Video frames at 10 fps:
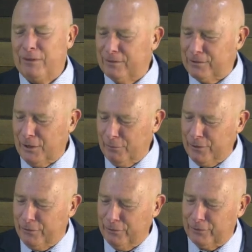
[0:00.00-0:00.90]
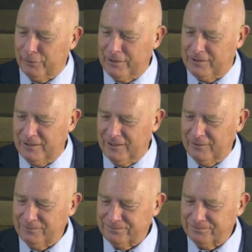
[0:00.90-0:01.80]
meant to say I read through it twice a year.
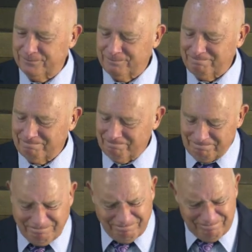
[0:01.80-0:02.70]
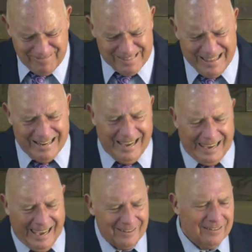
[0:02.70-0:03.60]
Then I
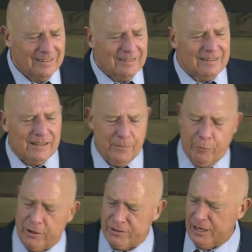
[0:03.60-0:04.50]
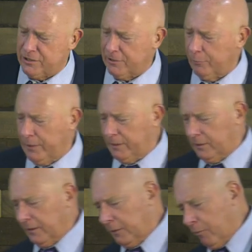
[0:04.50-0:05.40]
got impressed I should read it
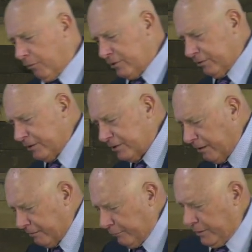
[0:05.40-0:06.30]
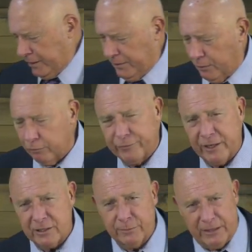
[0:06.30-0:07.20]
a little more, so I started reading the Old
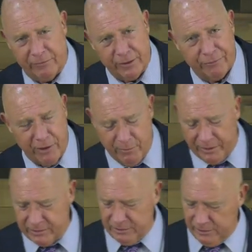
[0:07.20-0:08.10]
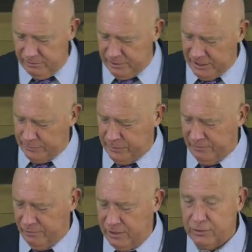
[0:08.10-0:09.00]
Testament every three months and the New Testament
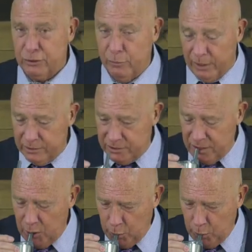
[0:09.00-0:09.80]
every two months.